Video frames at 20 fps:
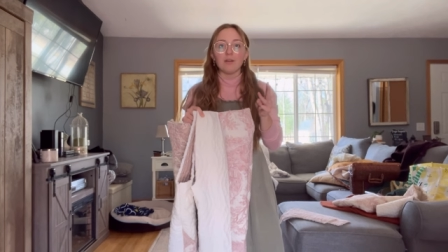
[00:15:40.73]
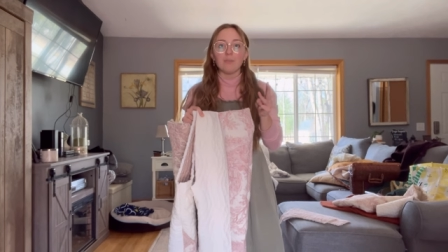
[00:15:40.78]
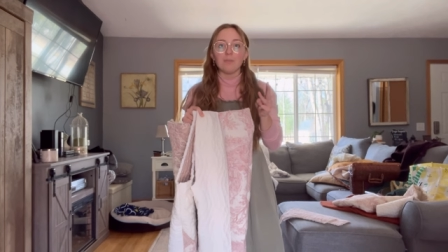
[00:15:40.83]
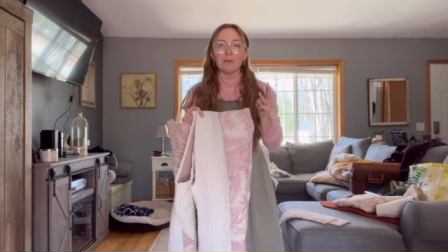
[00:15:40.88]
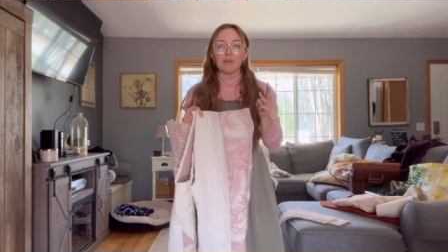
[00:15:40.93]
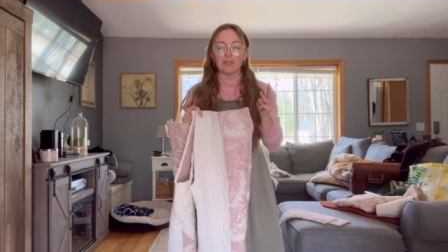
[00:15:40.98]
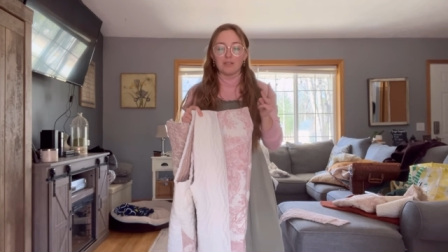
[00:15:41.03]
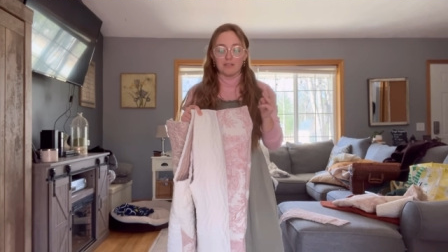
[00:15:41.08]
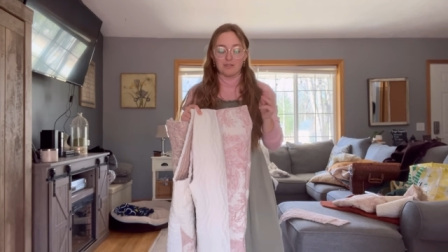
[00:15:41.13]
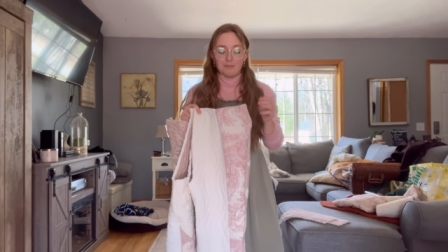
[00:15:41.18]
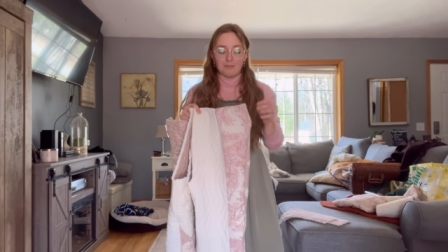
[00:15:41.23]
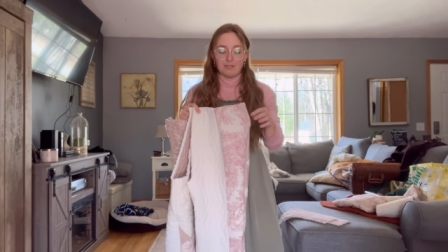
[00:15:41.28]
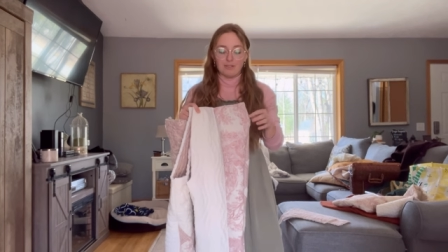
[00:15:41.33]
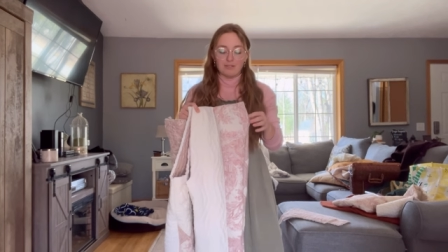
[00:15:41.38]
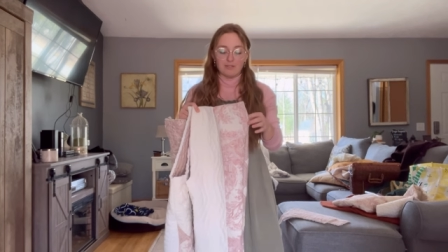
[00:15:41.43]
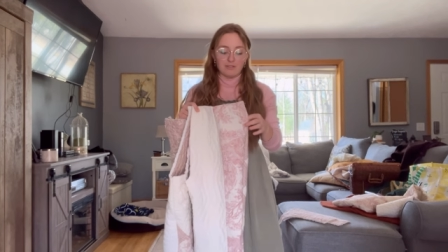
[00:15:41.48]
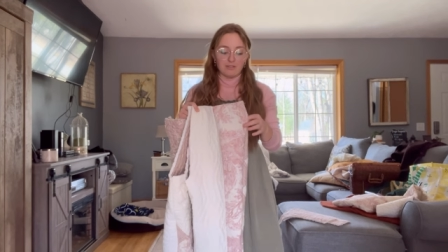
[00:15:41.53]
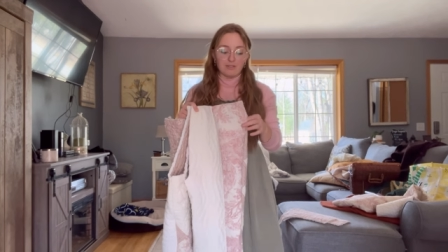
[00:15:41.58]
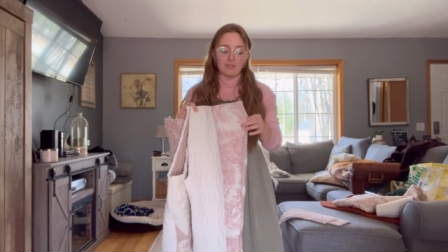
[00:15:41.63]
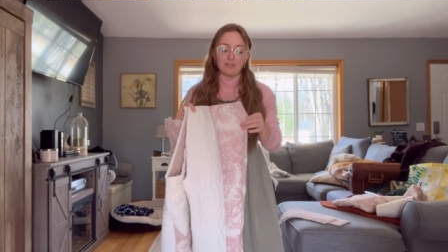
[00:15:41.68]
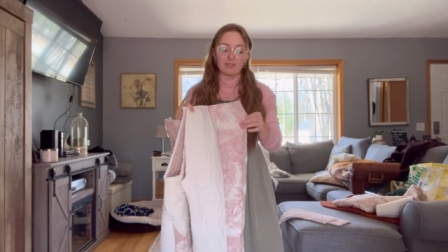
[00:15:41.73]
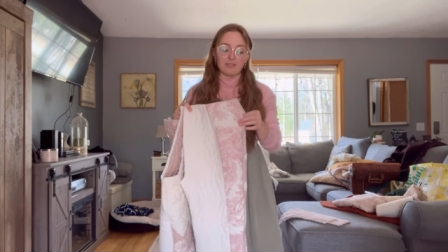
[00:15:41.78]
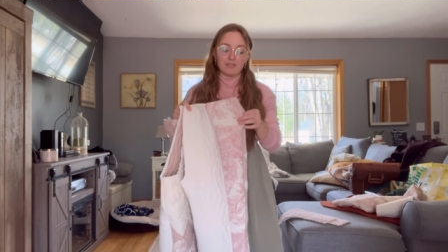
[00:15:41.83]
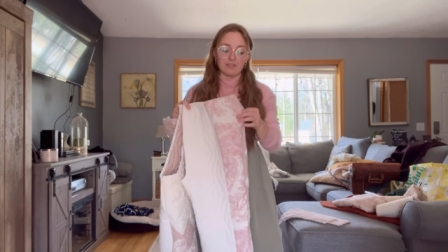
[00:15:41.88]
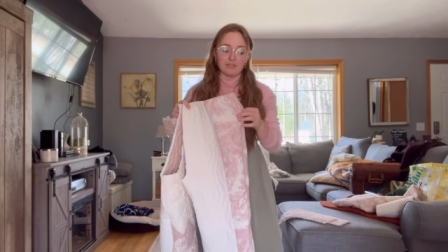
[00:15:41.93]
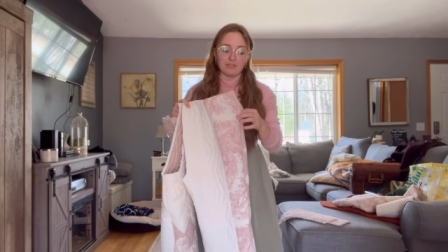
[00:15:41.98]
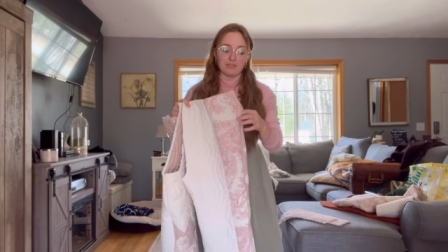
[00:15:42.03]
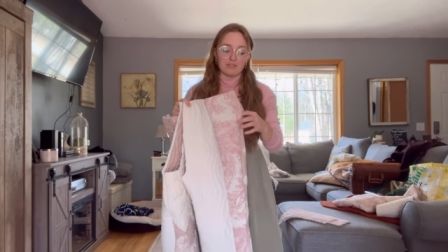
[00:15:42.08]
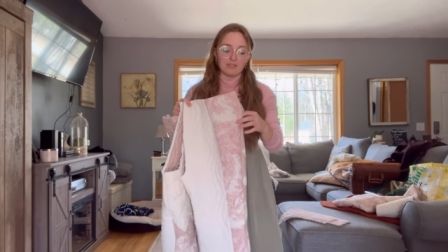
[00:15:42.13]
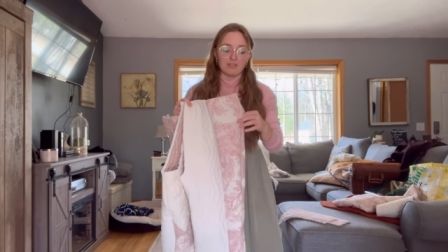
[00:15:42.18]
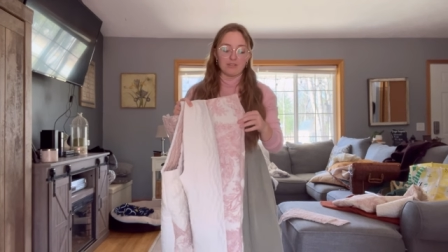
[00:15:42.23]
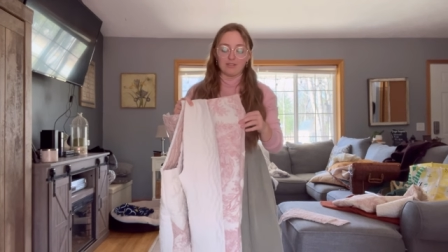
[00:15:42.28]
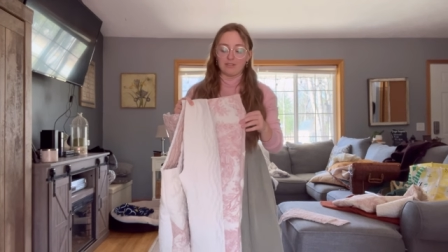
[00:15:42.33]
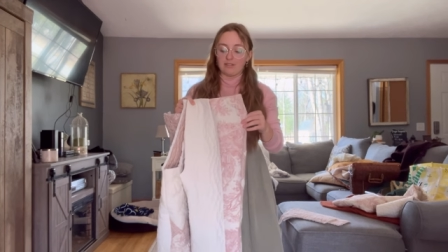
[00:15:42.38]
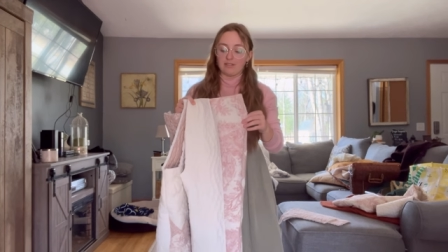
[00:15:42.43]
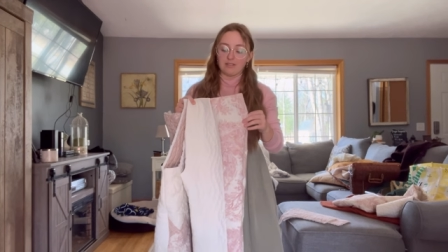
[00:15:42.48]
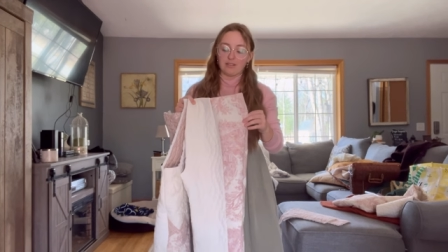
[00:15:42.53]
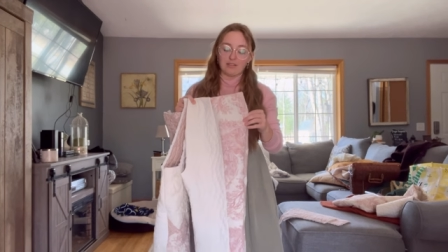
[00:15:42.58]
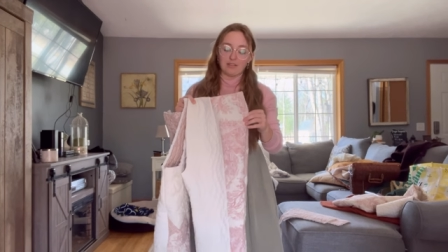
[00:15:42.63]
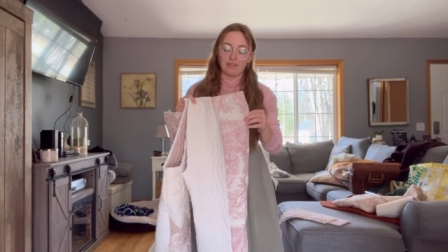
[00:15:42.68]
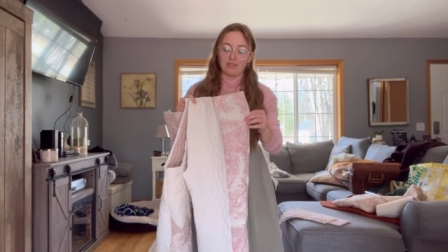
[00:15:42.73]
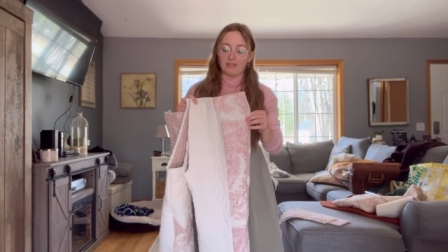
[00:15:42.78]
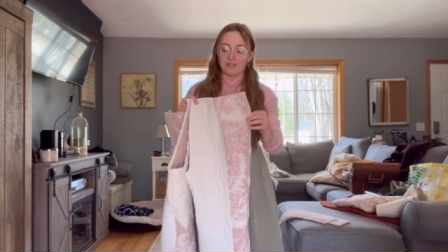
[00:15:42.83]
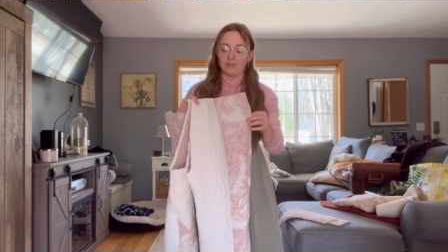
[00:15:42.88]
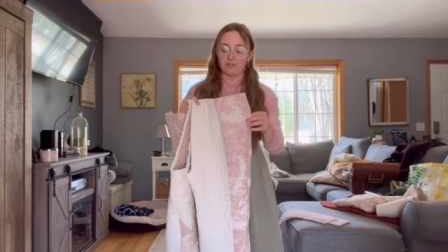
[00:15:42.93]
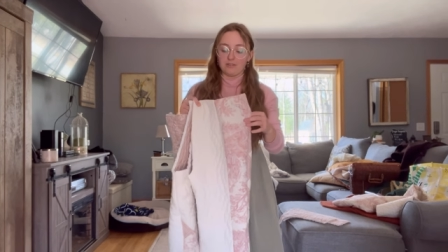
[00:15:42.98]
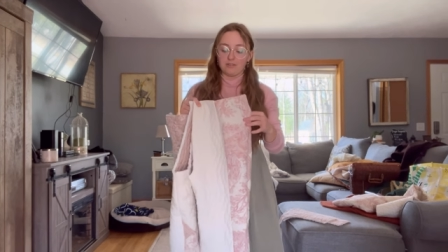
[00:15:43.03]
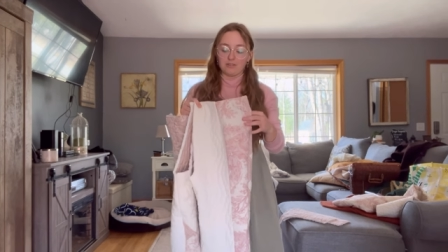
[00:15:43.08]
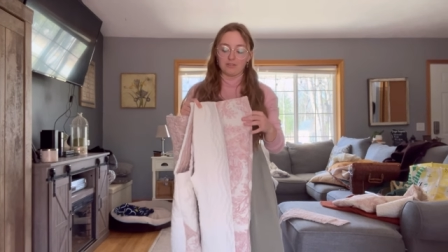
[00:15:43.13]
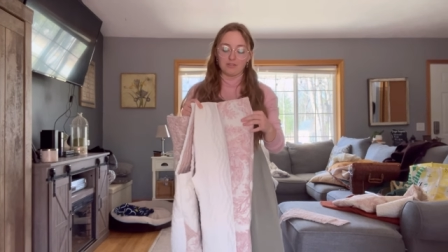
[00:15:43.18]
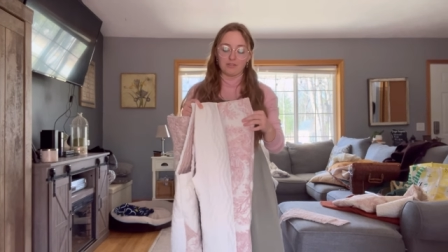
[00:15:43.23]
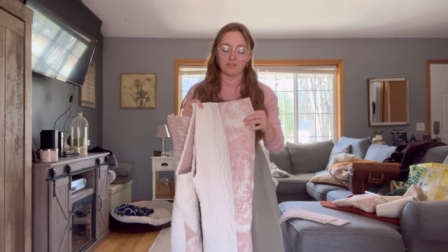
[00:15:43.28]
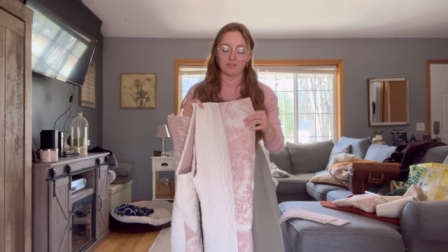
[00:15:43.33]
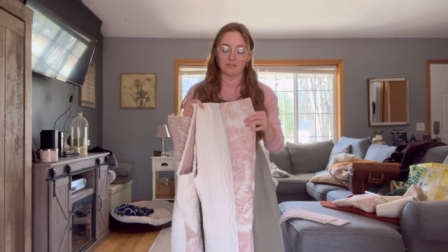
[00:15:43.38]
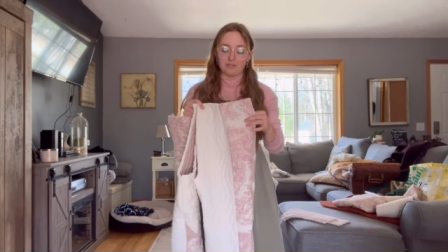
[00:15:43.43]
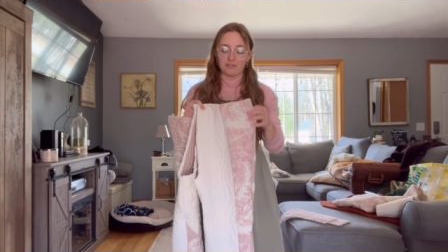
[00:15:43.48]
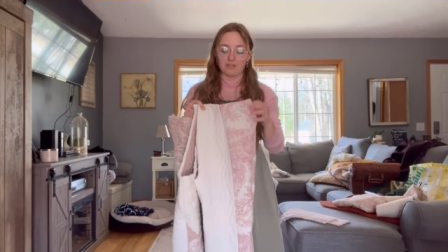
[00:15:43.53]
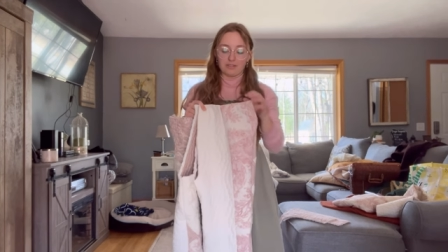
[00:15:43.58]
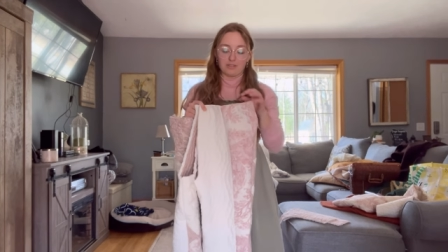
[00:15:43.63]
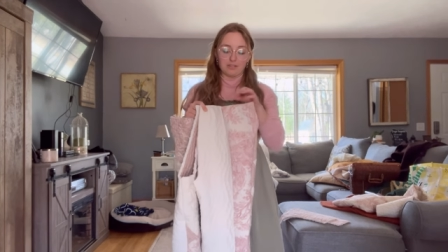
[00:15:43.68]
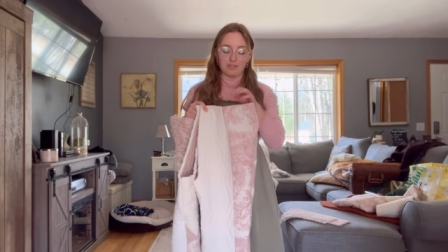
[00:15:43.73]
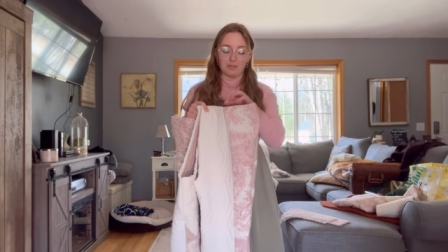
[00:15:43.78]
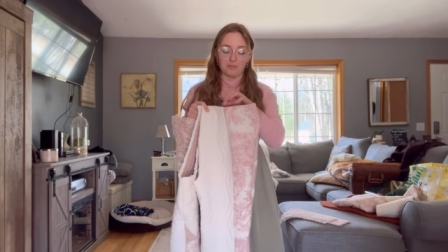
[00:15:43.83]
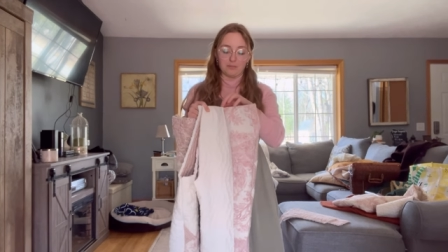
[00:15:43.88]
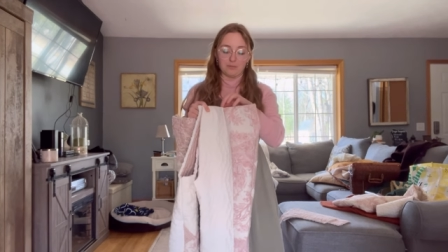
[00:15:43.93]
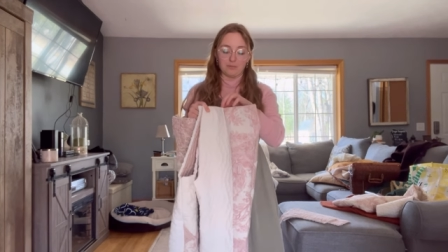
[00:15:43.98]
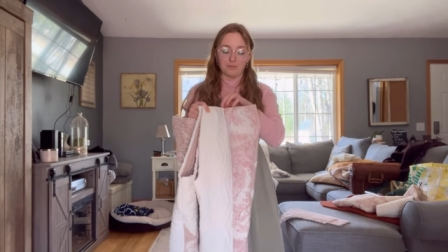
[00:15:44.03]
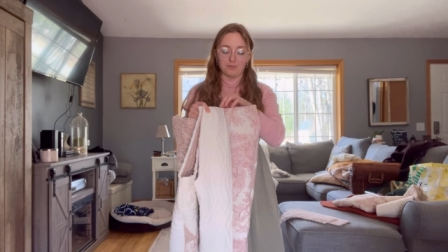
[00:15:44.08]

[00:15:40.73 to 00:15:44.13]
because my serger just does not like going through this, so I had to keep,